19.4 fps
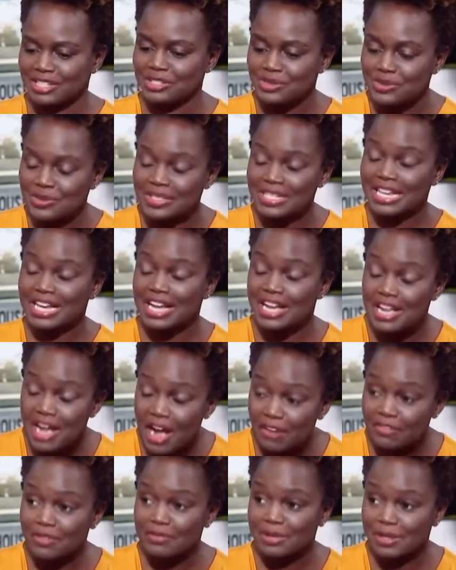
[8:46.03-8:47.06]
using
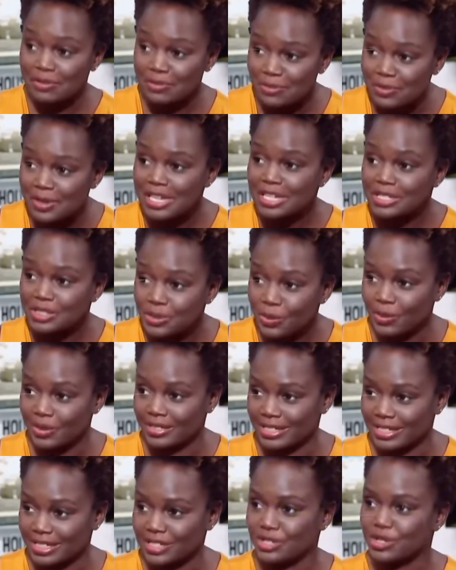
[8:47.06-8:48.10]
government
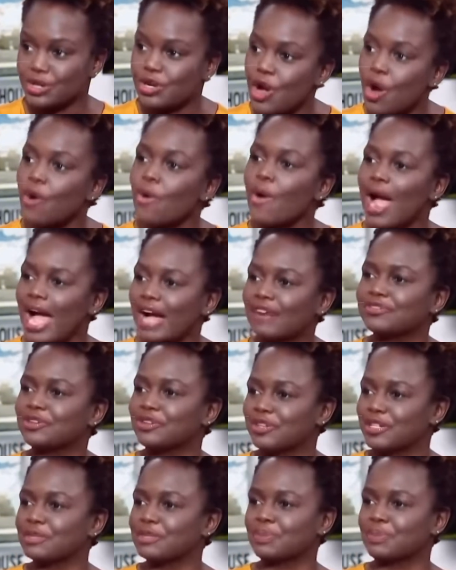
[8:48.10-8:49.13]
resources to go
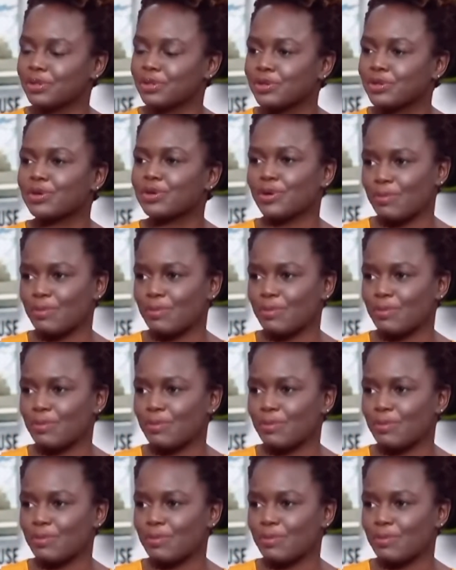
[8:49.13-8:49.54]
after his political